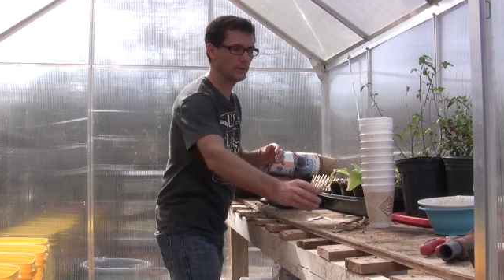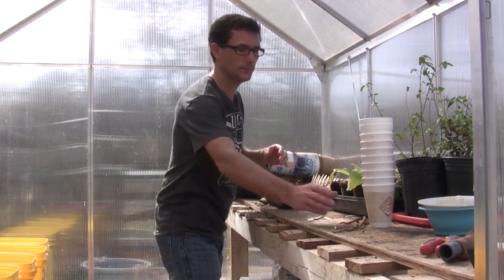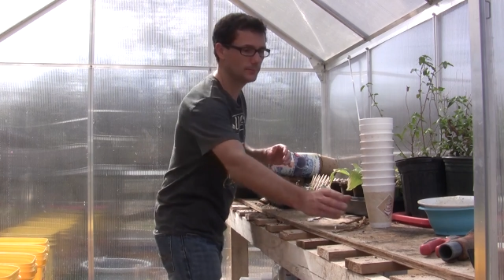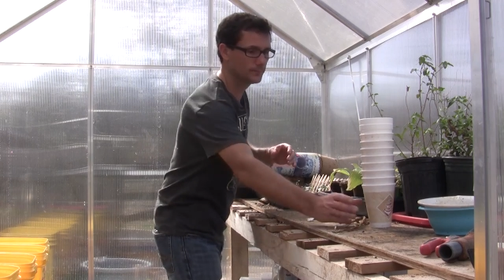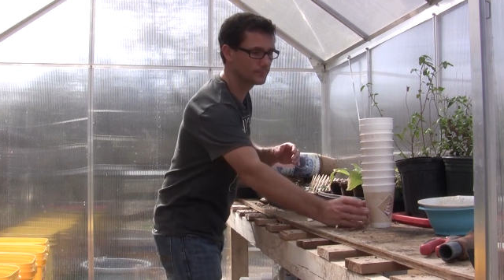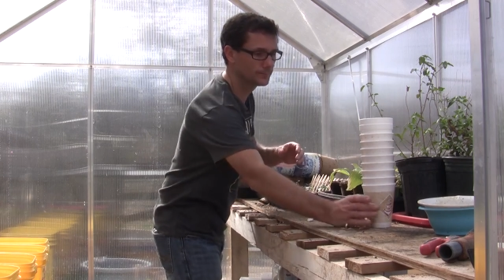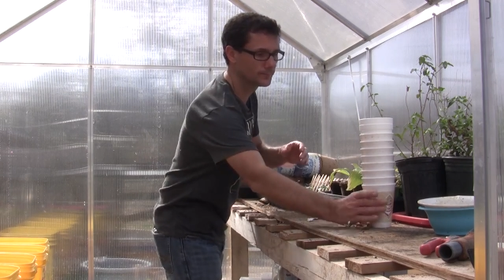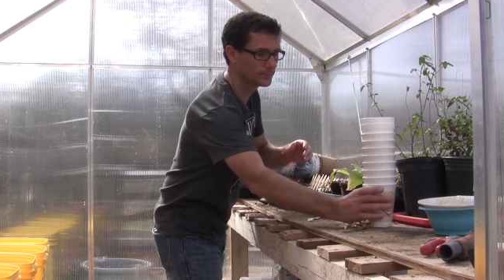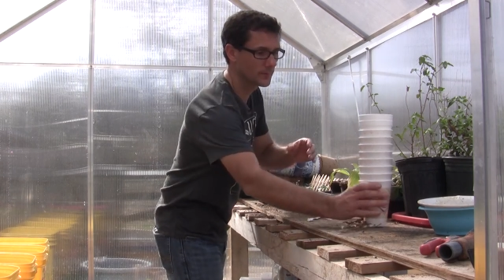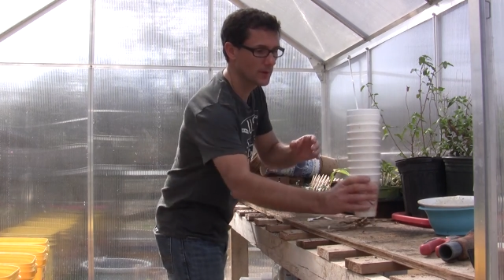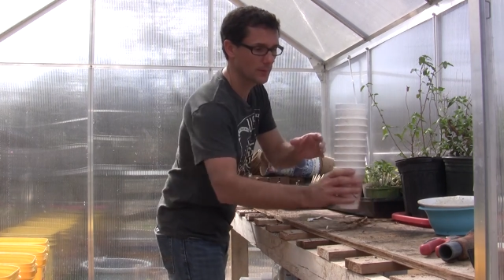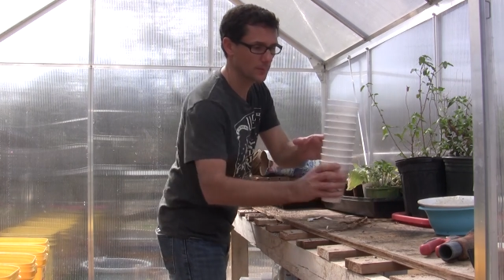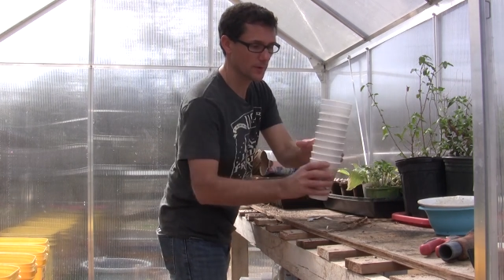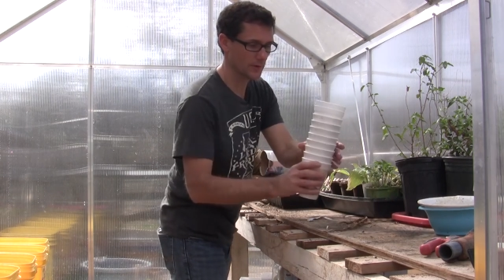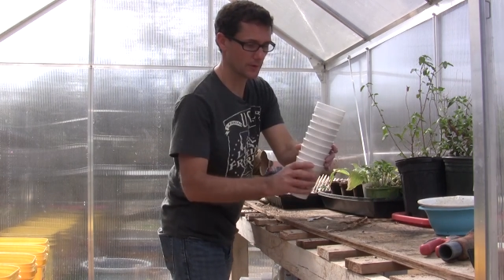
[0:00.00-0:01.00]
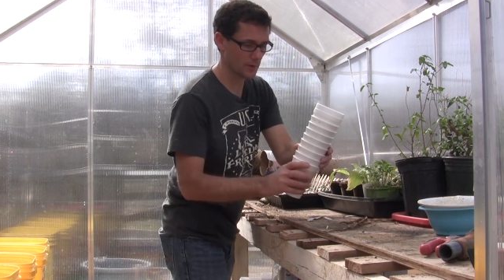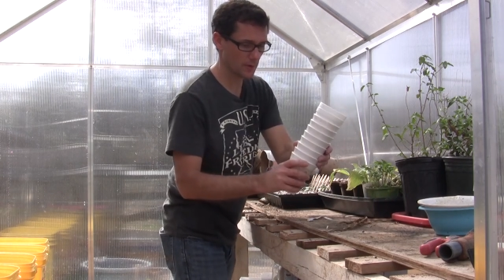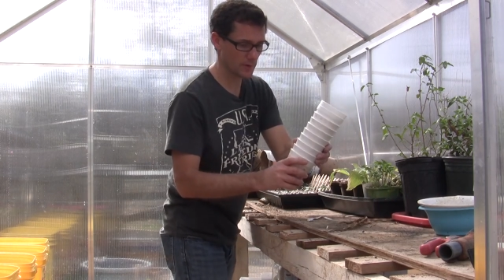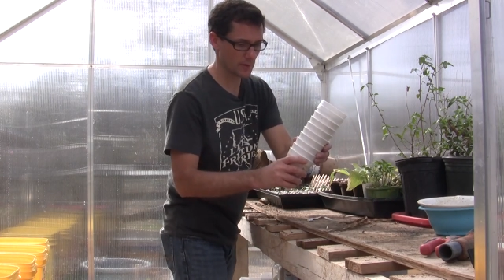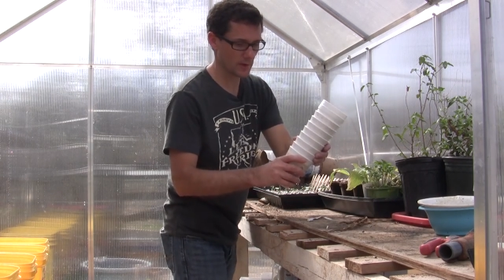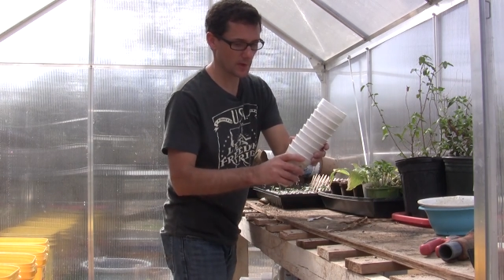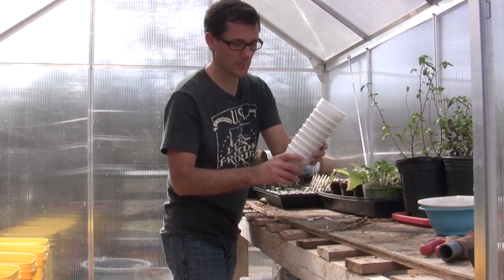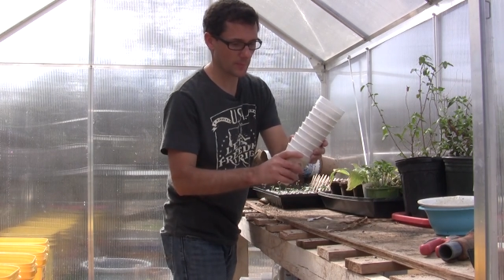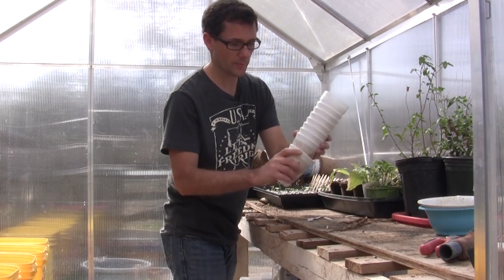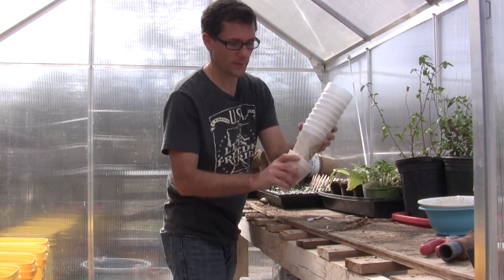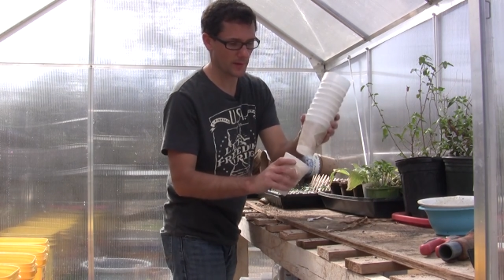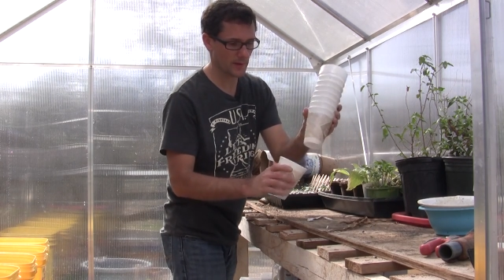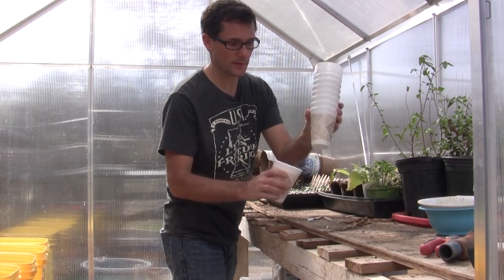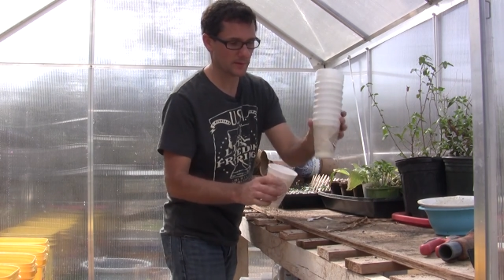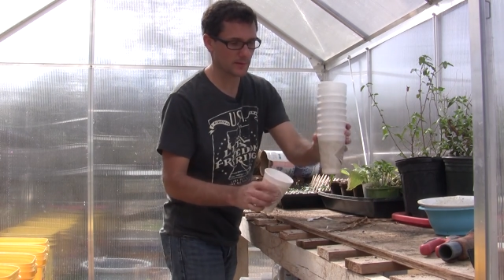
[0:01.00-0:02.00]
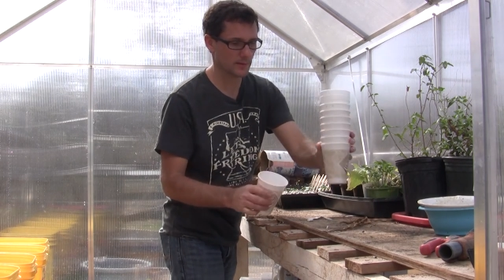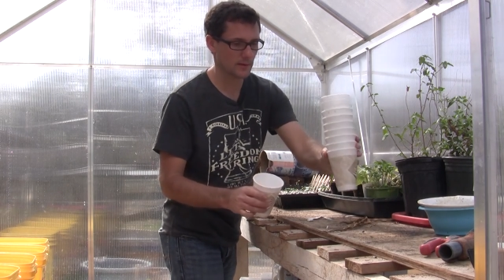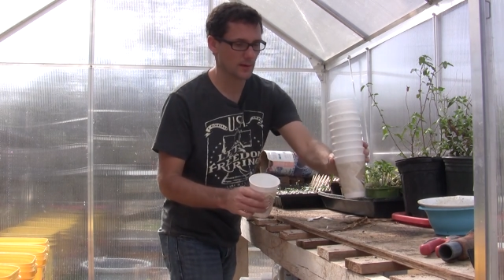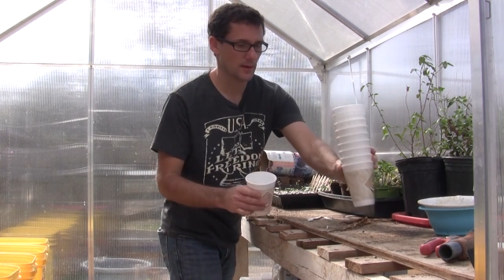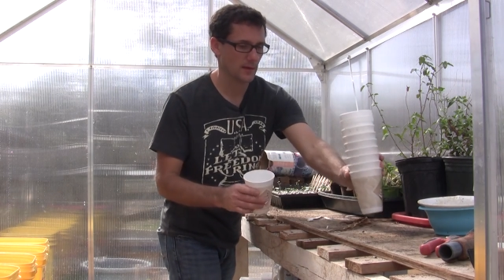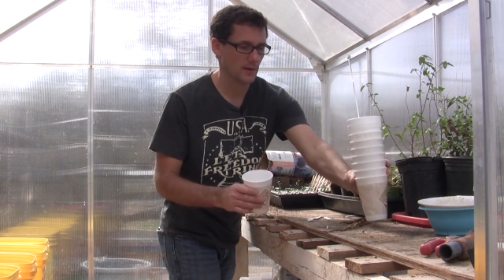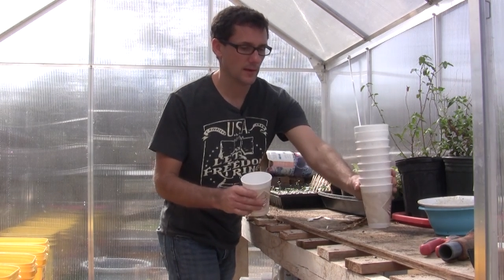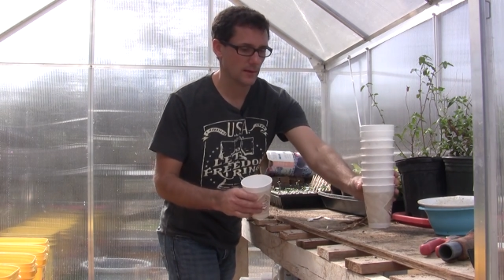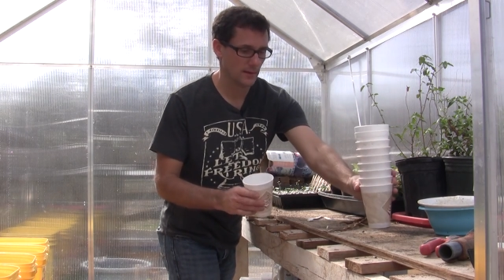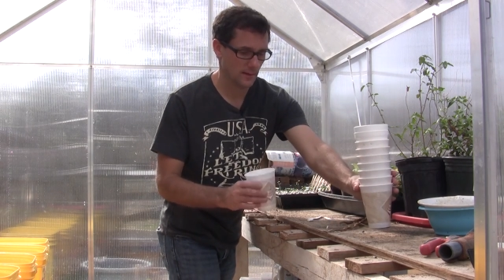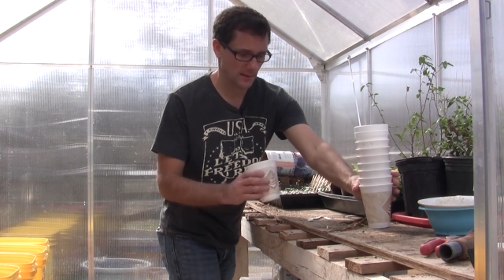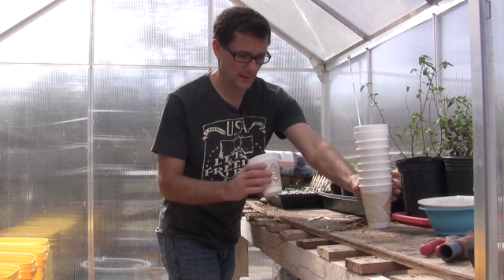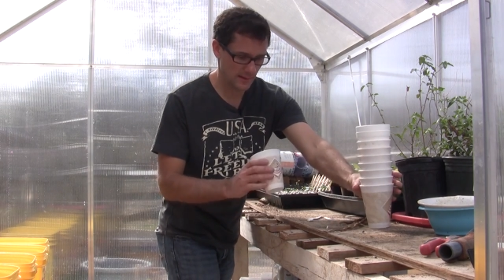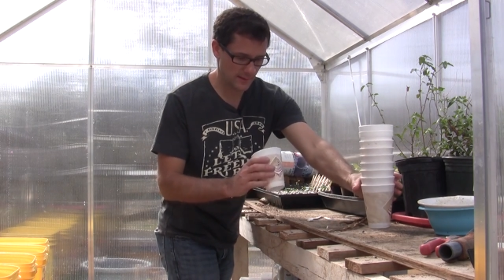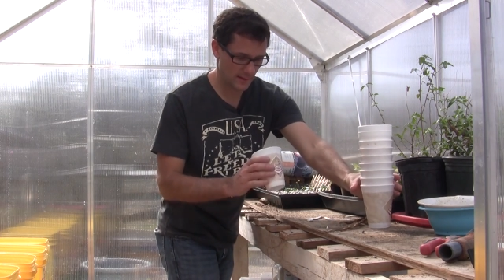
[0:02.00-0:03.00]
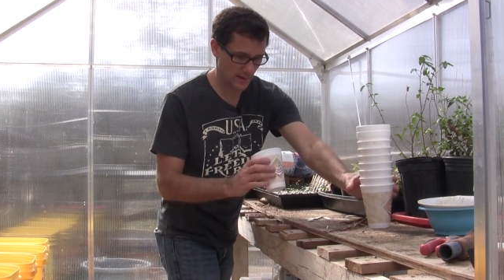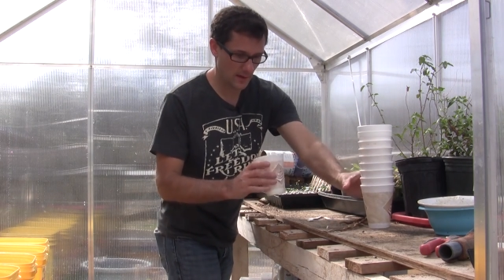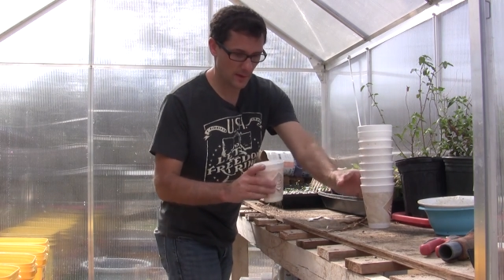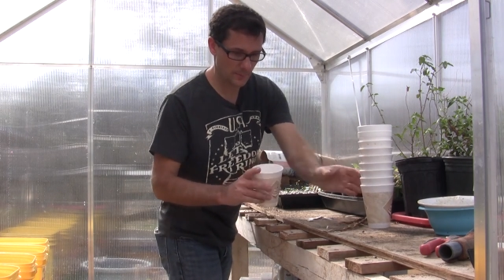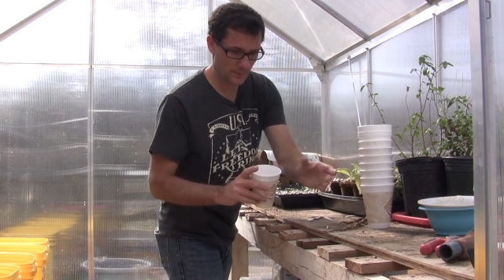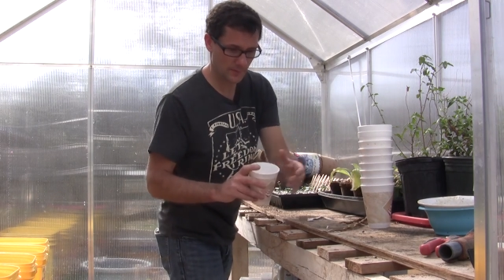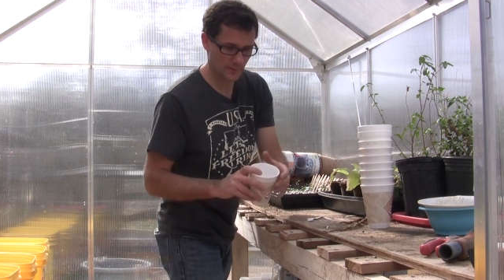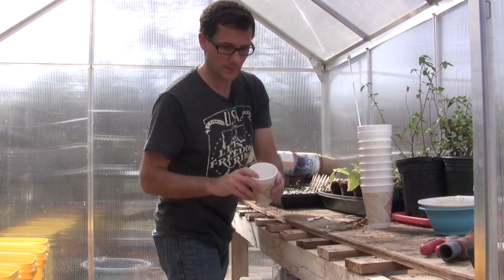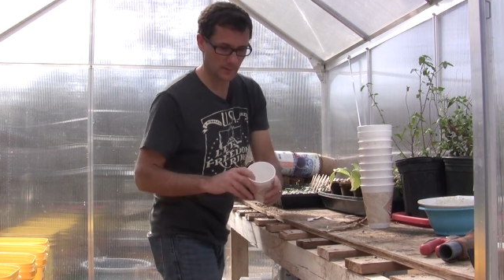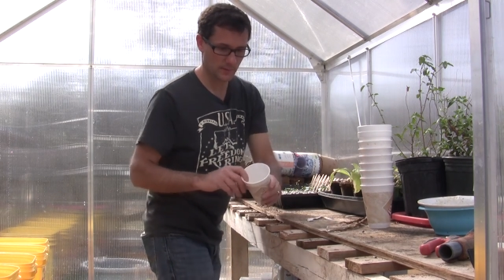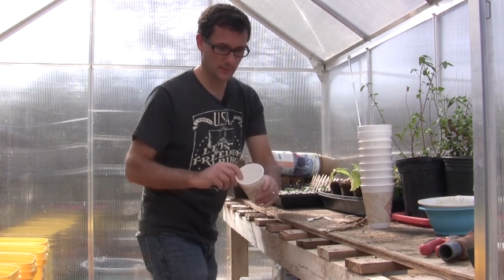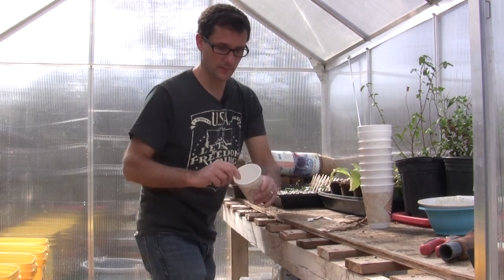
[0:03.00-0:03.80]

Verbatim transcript: I'm going to show you a couple things. These cups